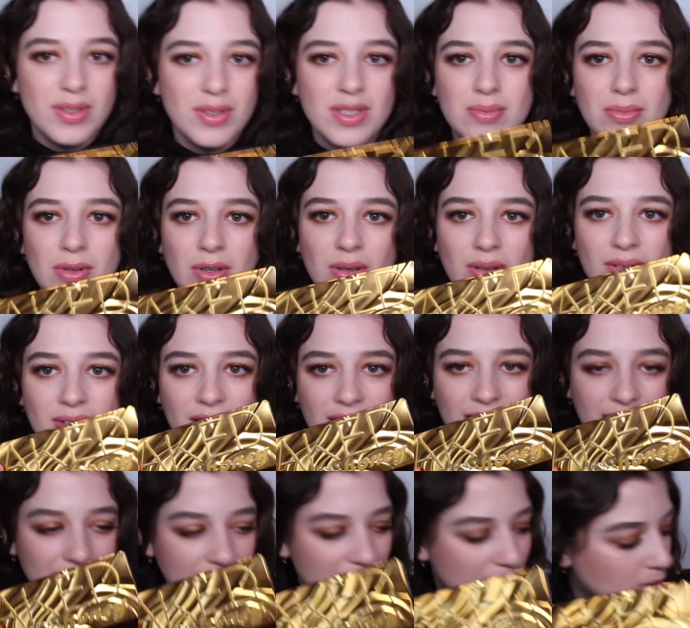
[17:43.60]
smooth
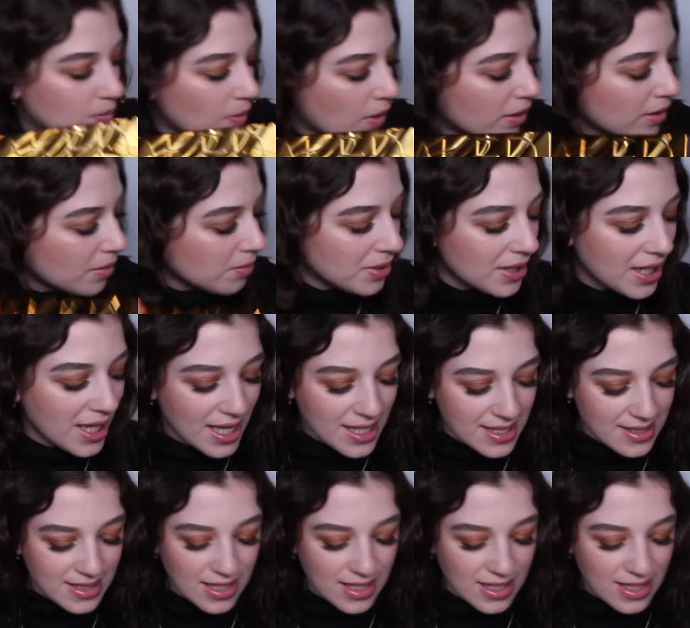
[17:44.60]
like this one but it is